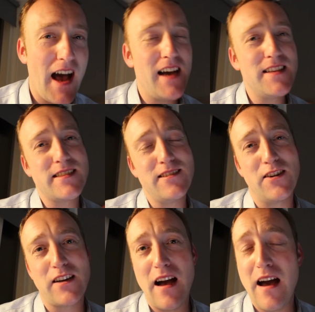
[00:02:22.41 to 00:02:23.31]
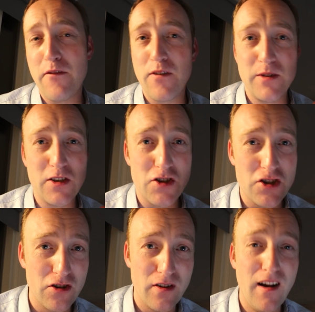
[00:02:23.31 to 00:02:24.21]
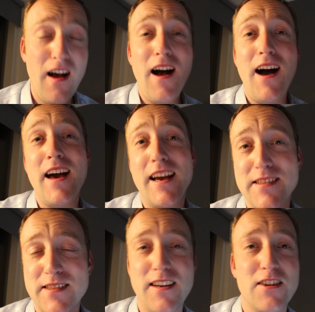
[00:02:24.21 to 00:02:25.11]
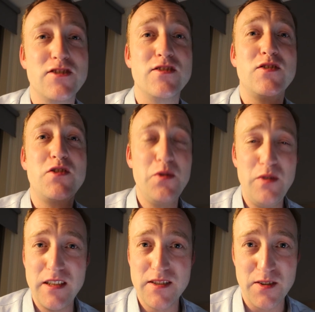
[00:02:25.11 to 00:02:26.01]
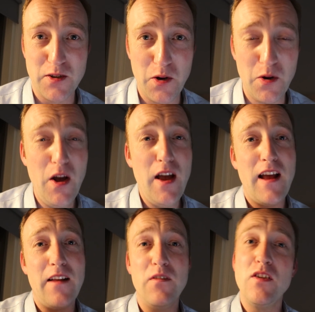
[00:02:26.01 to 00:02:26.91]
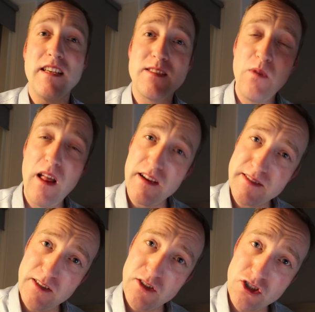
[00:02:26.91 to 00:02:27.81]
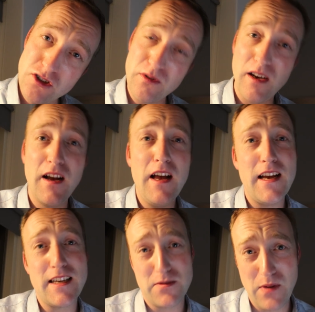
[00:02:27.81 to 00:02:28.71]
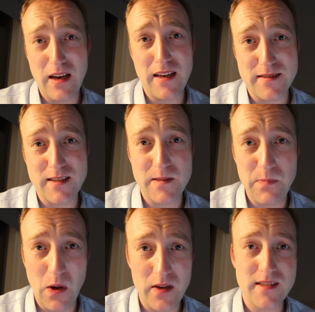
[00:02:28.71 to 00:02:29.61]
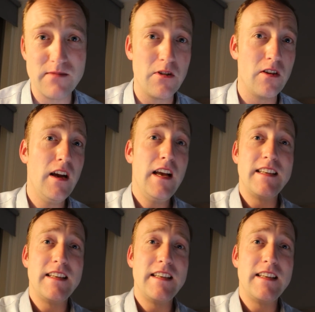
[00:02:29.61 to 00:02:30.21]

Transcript: I saw a guy from an insurer I had discussions 2 years ago, and as well as the insurer, as well as this person, were